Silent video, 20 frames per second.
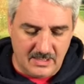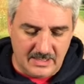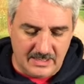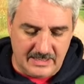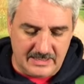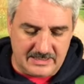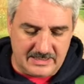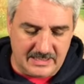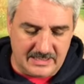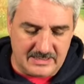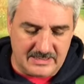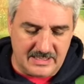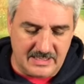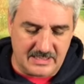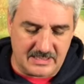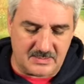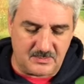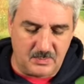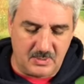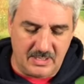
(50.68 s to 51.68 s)
It says
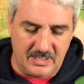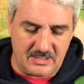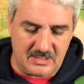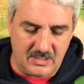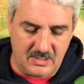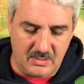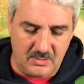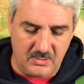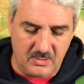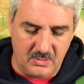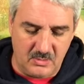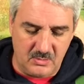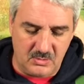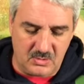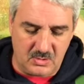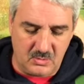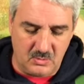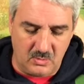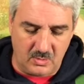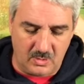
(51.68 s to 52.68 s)
this Blessed are
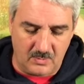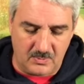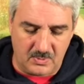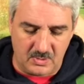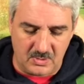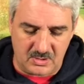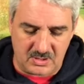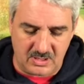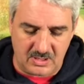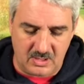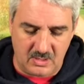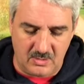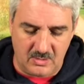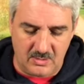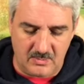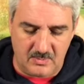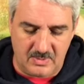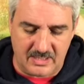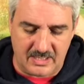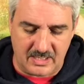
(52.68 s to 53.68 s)
those who are
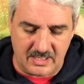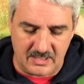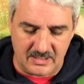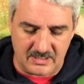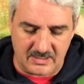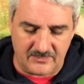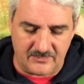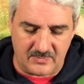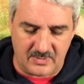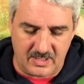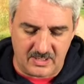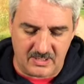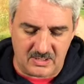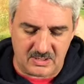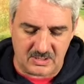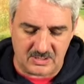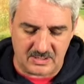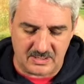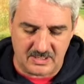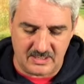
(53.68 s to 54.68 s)
persecuted because of
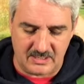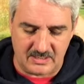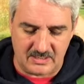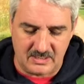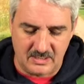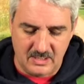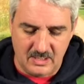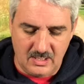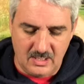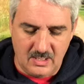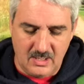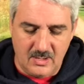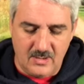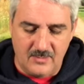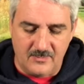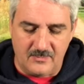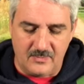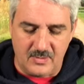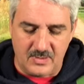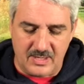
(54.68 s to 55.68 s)
righteousness,
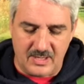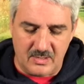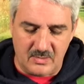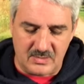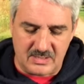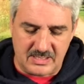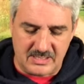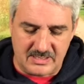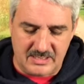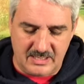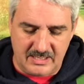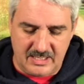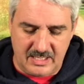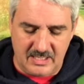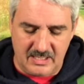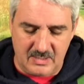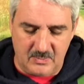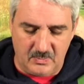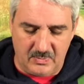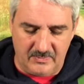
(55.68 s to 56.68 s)
for theirs is the
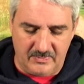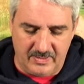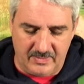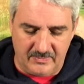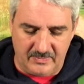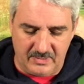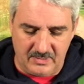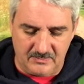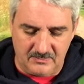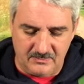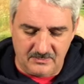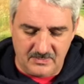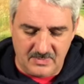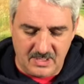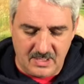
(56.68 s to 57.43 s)
kingdom of heaven.